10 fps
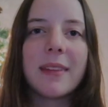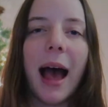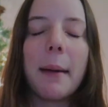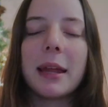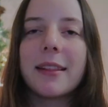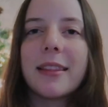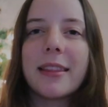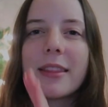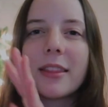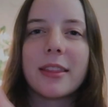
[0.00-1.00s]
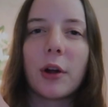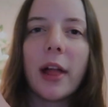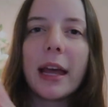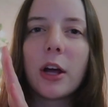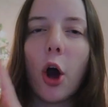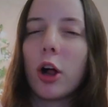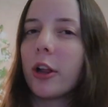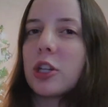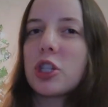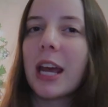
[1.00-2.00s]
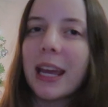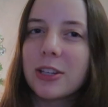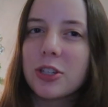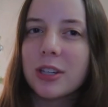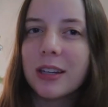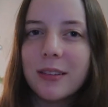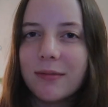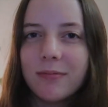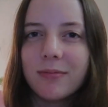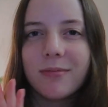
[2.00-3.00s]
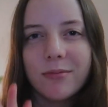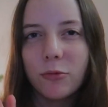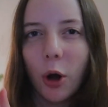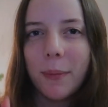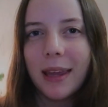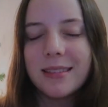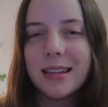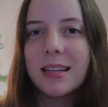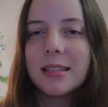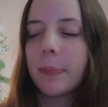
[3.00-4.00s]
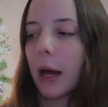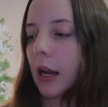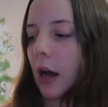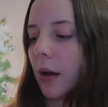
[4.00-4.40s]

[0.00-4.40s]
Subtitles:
I mean, they're like college age romances, but